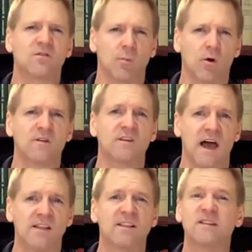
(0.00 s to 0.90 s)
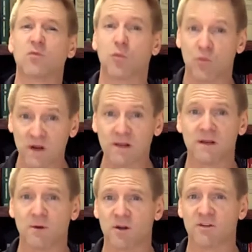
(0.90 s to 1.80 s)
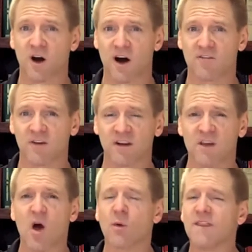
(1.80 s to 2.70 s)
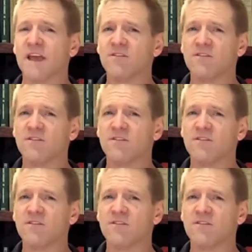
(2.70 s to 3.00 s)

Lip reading: sports athletes really build confidence when they